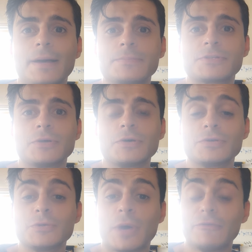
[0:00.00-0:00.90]
So
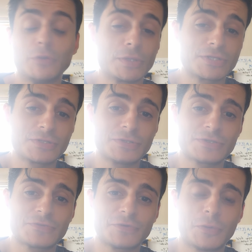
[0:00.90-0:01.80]
you'll have no
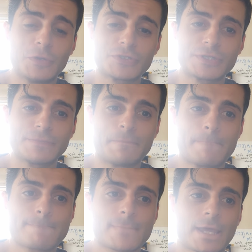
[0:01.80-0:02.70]
excuse for not watching them.
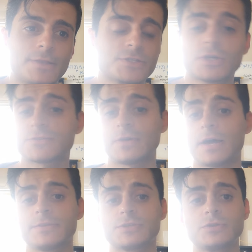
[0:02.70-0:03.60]
This goes for
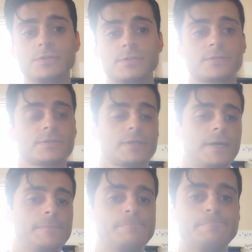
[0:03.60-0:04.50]
other students
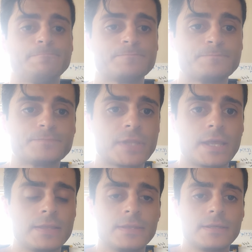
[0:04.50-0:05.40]
in
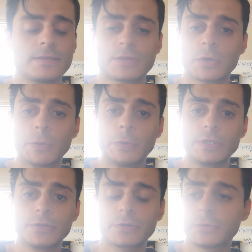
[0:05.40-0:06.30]
the
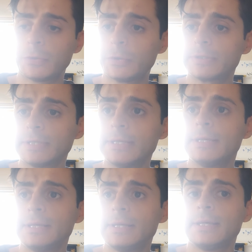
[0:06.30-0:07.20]
cohort, Year 9 cohort.
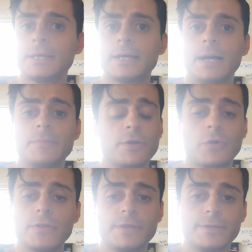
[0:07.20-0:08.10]
They're
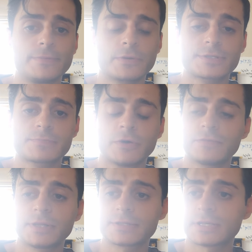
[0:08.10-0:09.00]
right there. They're
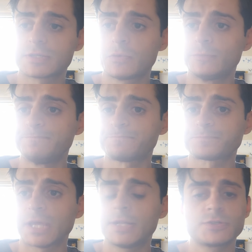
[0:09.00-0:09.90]
perfectly accessible
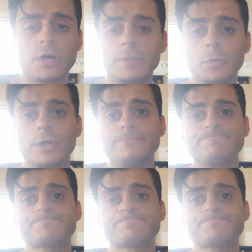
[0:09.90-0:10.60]
anytime, anywhere.